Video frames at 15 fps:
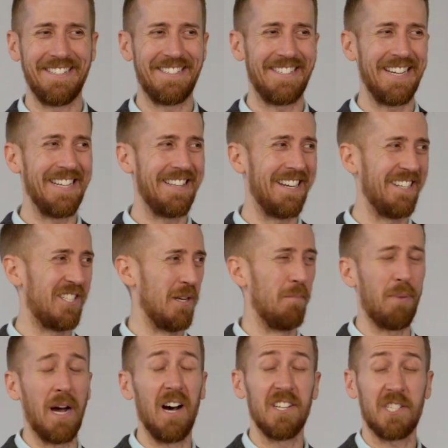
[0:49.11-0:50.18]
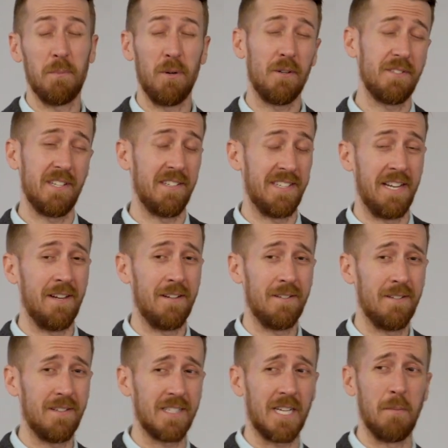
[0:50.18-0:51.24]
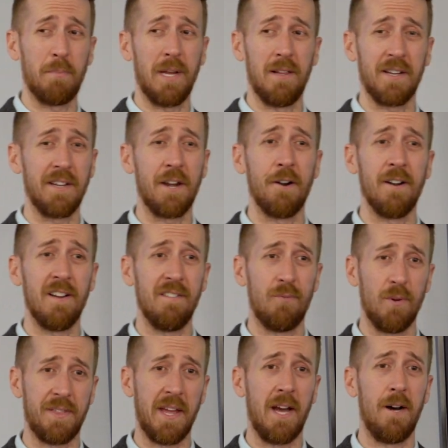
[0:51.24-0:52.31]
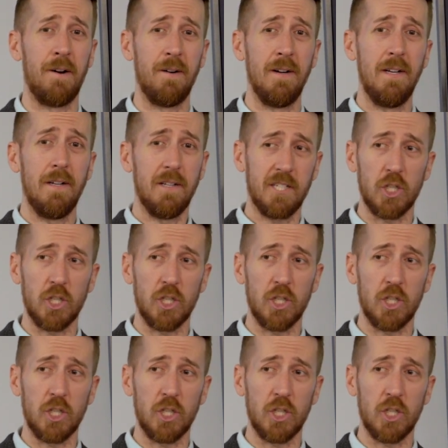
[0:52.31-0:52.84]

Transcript: to say that it's impossible to tell a compelling narrative without